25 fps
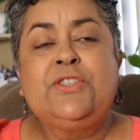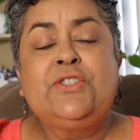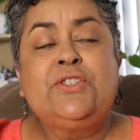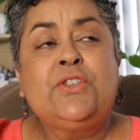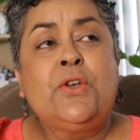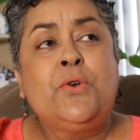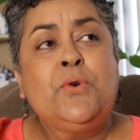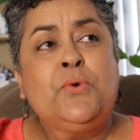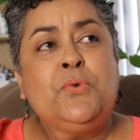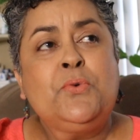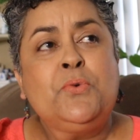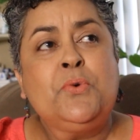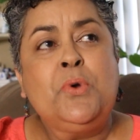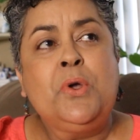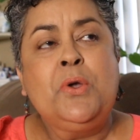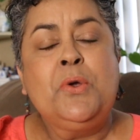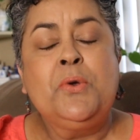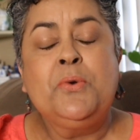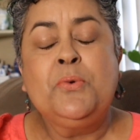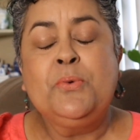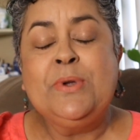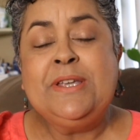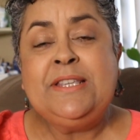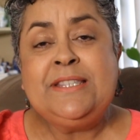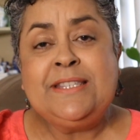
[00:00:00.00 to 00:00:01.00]
So
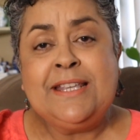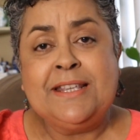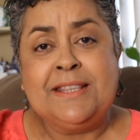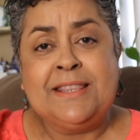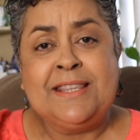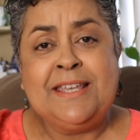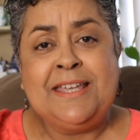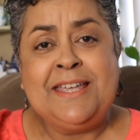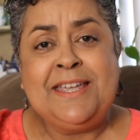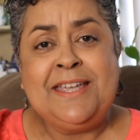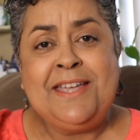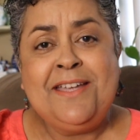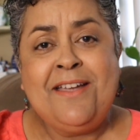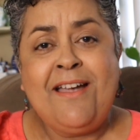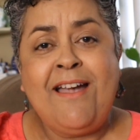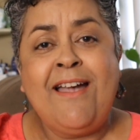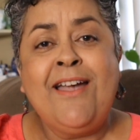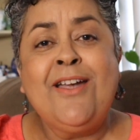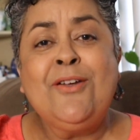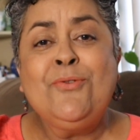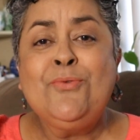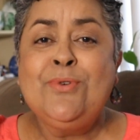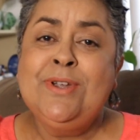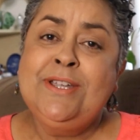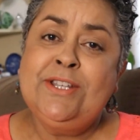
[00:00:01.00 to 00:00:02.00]
recently,
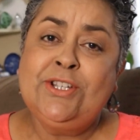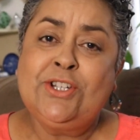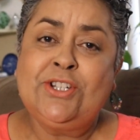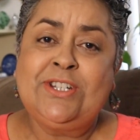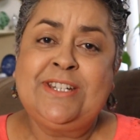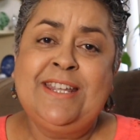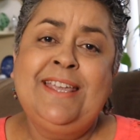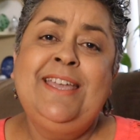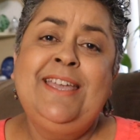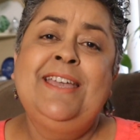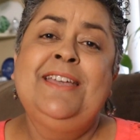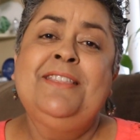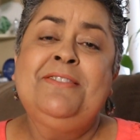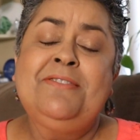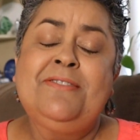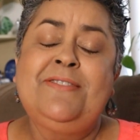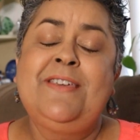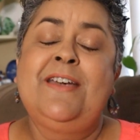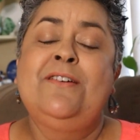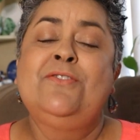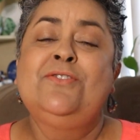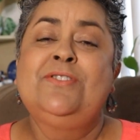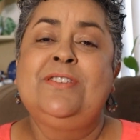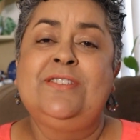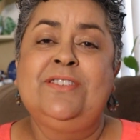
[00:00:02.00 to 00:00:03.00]
I reached
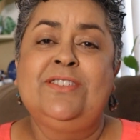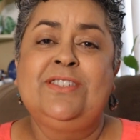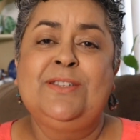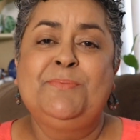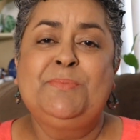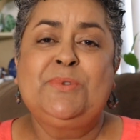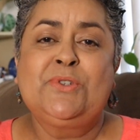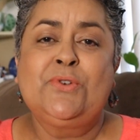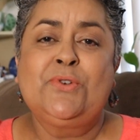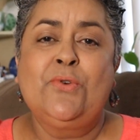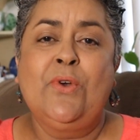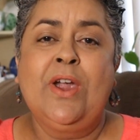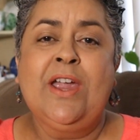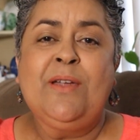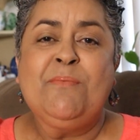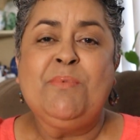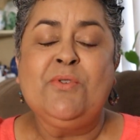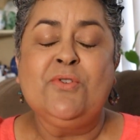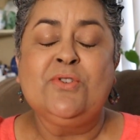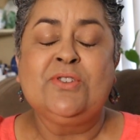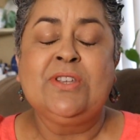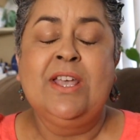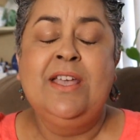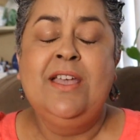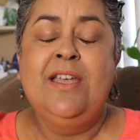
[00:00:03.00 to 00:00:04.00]
10,000
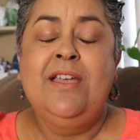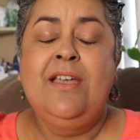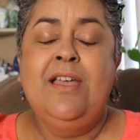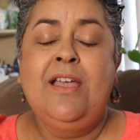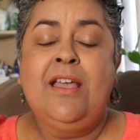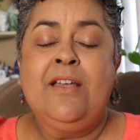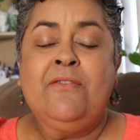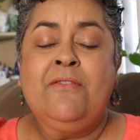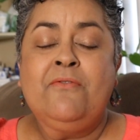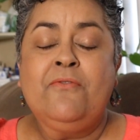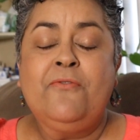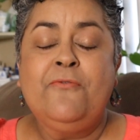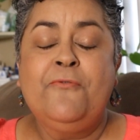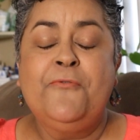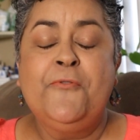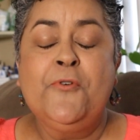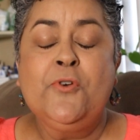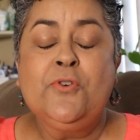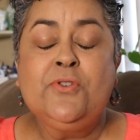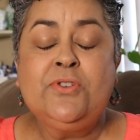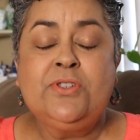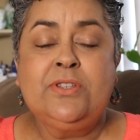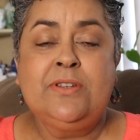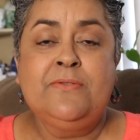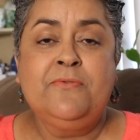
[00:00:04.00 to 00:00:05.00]
subscribers, and
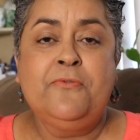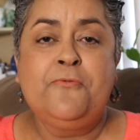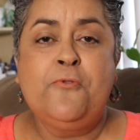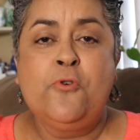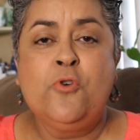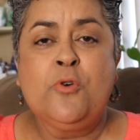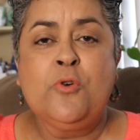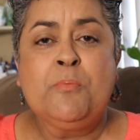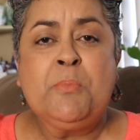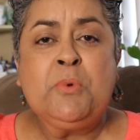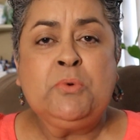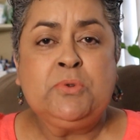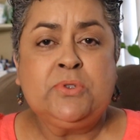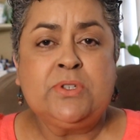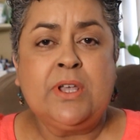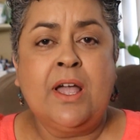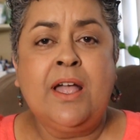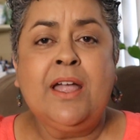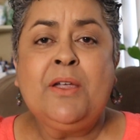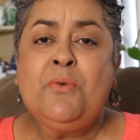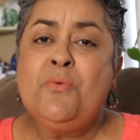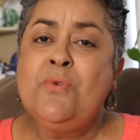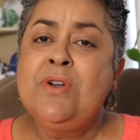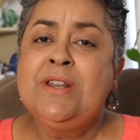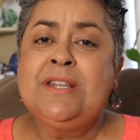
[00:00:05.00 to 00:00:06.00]
first and foremost,
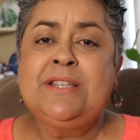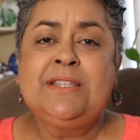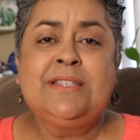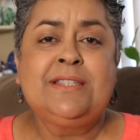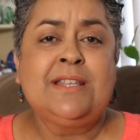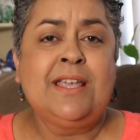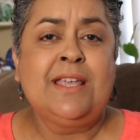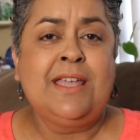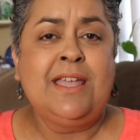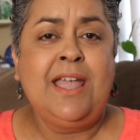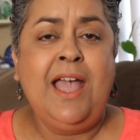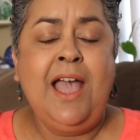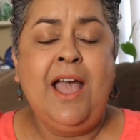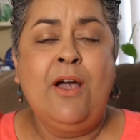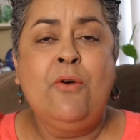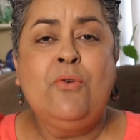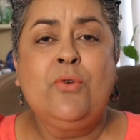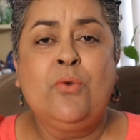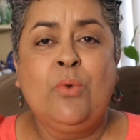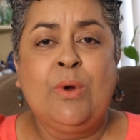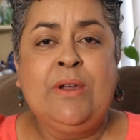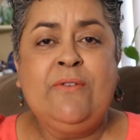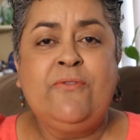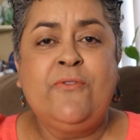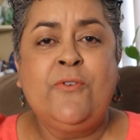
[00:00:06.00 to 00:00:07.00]
I want to say how
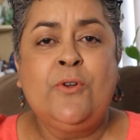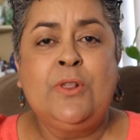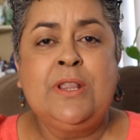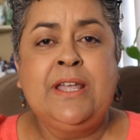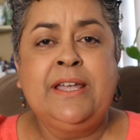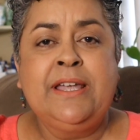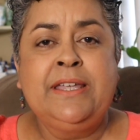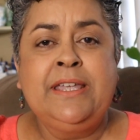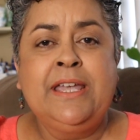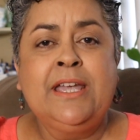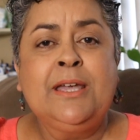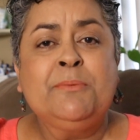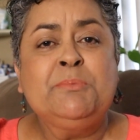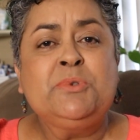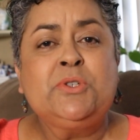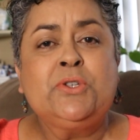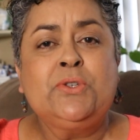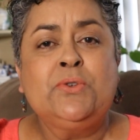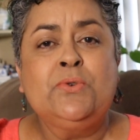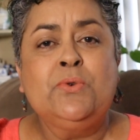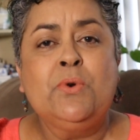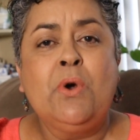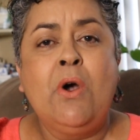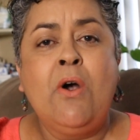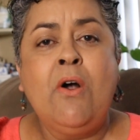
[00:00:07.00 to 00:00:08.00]
grateful I am
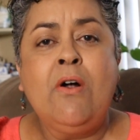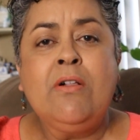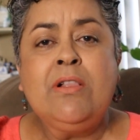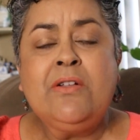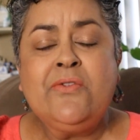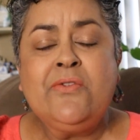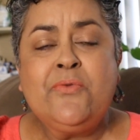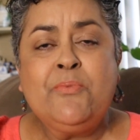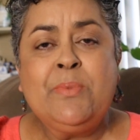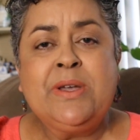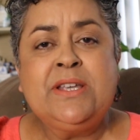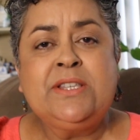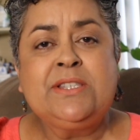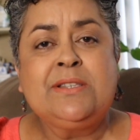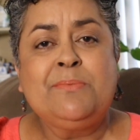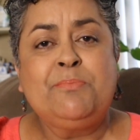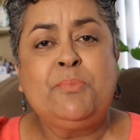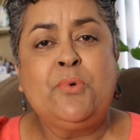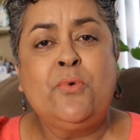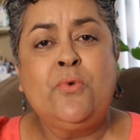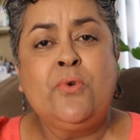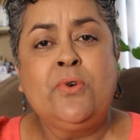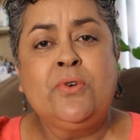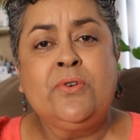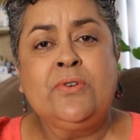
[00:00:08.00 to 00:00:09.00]
to all of my
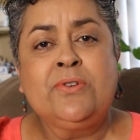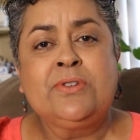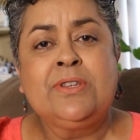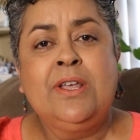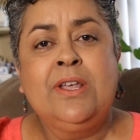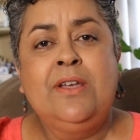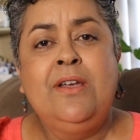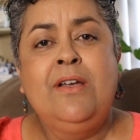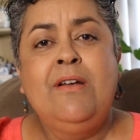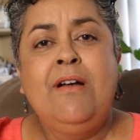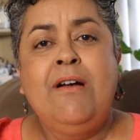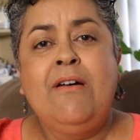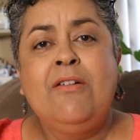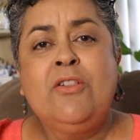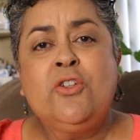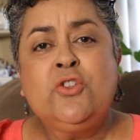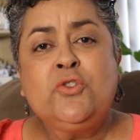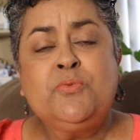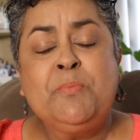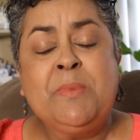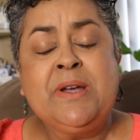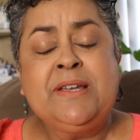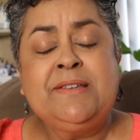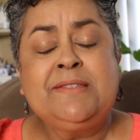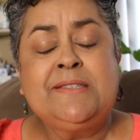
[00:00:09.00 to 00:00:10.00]
supporters, all
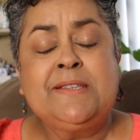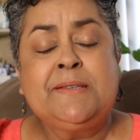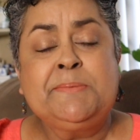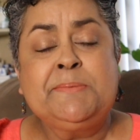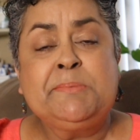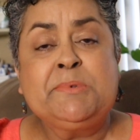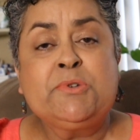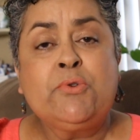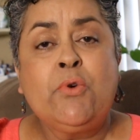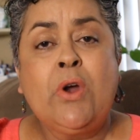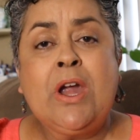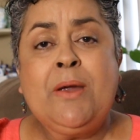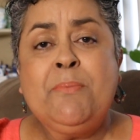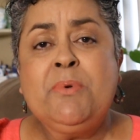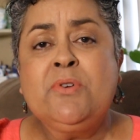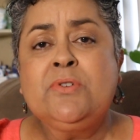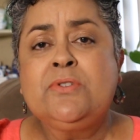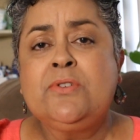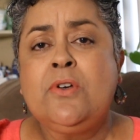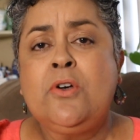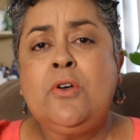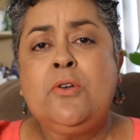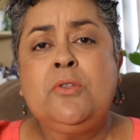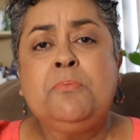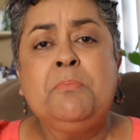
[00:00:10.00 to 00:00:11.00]
of my subscribers,
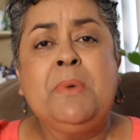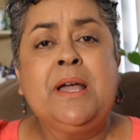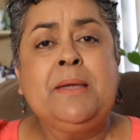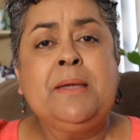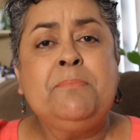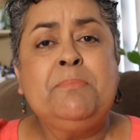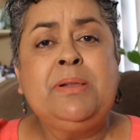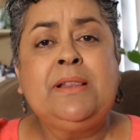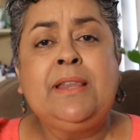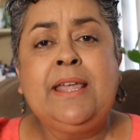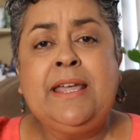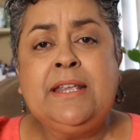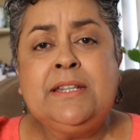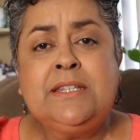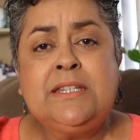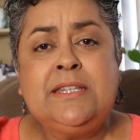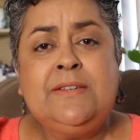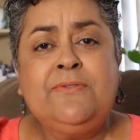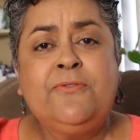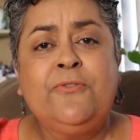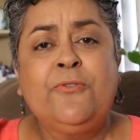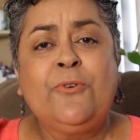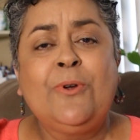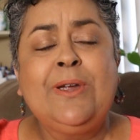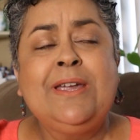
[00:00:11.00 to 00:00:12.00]
all of my planty
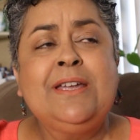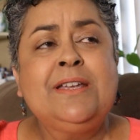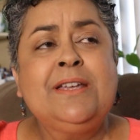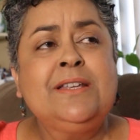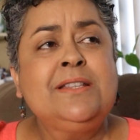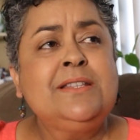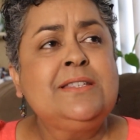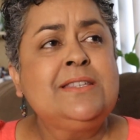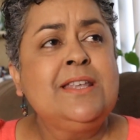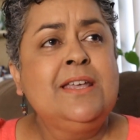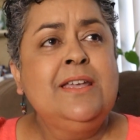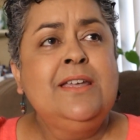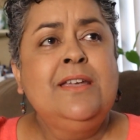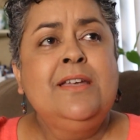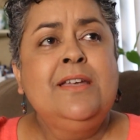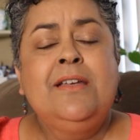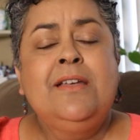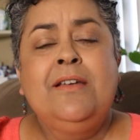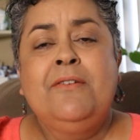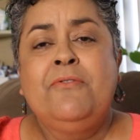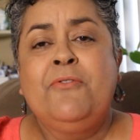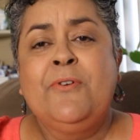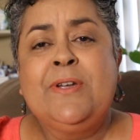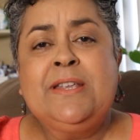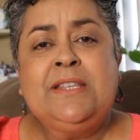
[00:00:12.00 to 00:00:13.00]
friends,
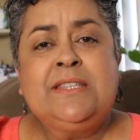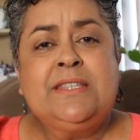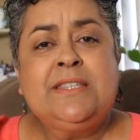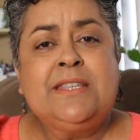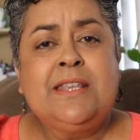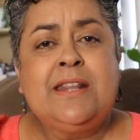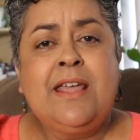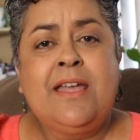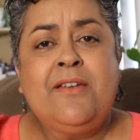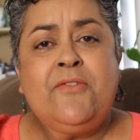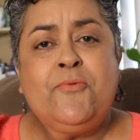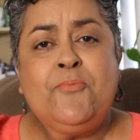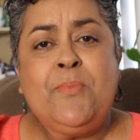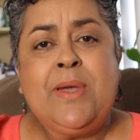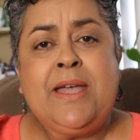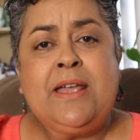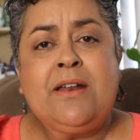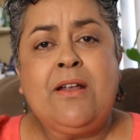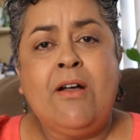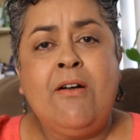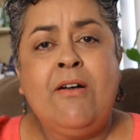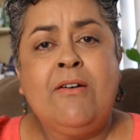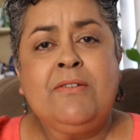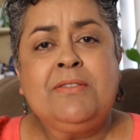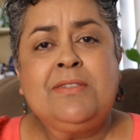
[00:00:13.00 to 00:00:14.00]
friends that I've
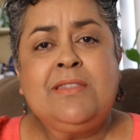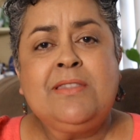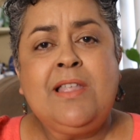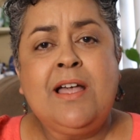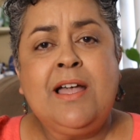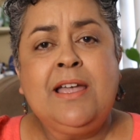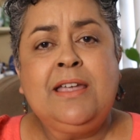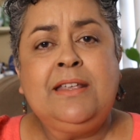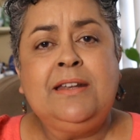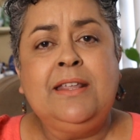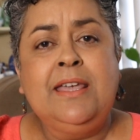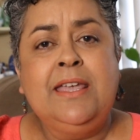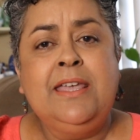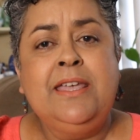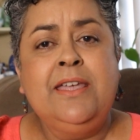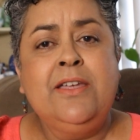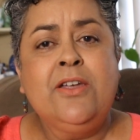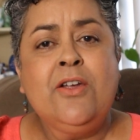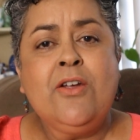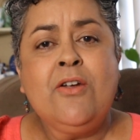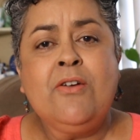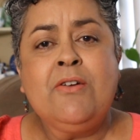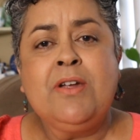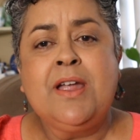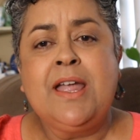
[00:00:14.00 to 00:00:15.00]
met online
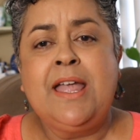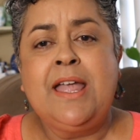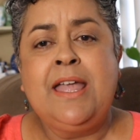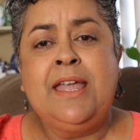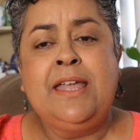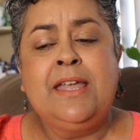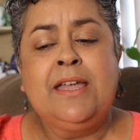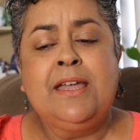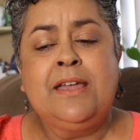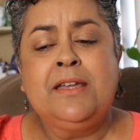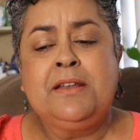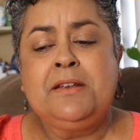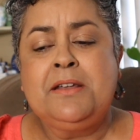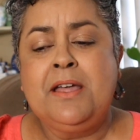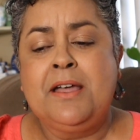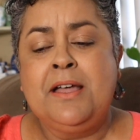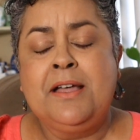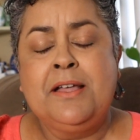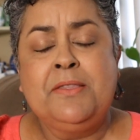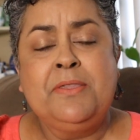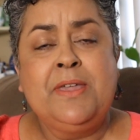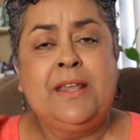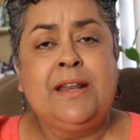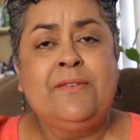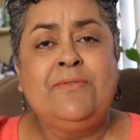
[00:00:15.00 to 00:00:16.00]
here and
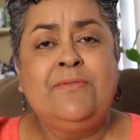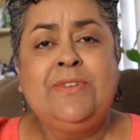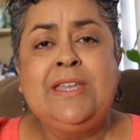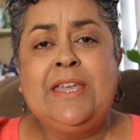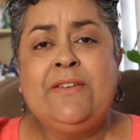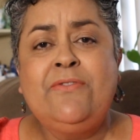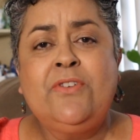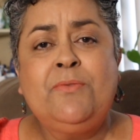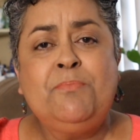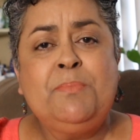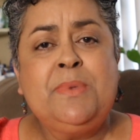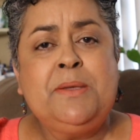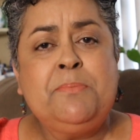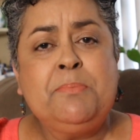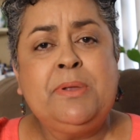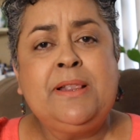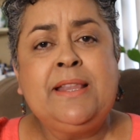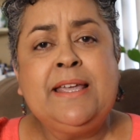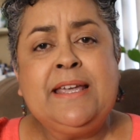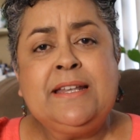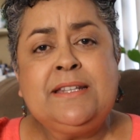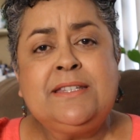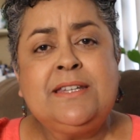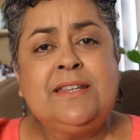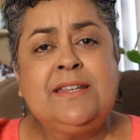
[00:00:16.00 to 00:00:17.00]
um, that have given me
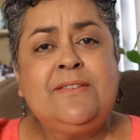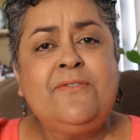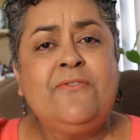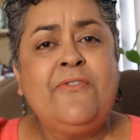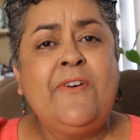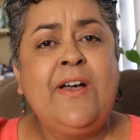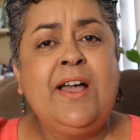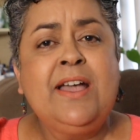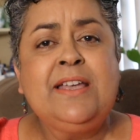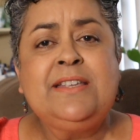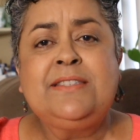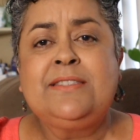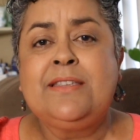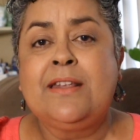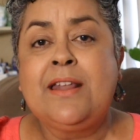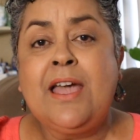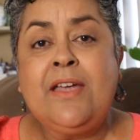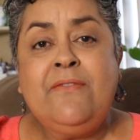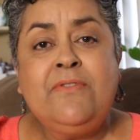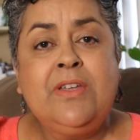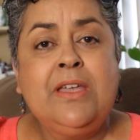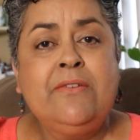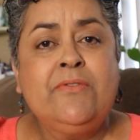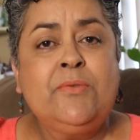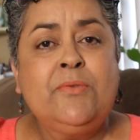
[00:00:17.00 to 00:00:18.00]
plant advice, that
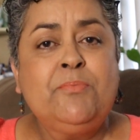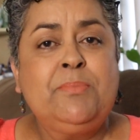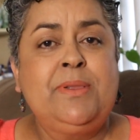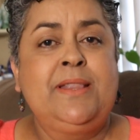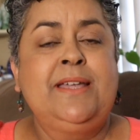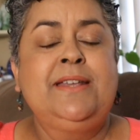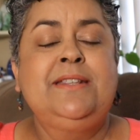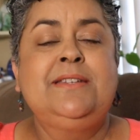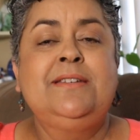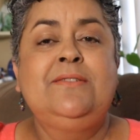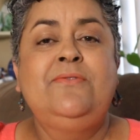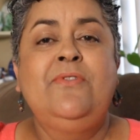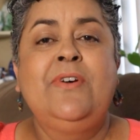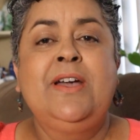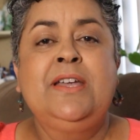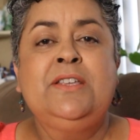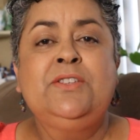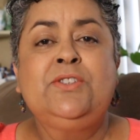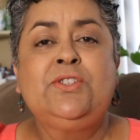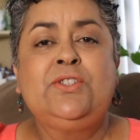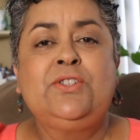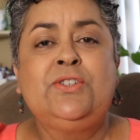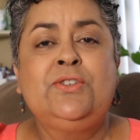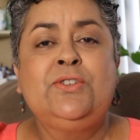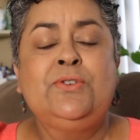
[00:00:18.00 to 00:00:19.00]
I've given plant
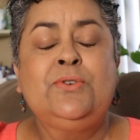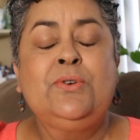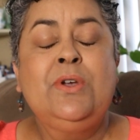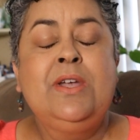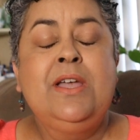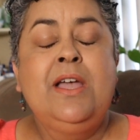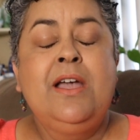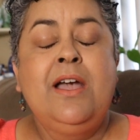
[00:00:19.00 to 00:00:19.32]
advice to.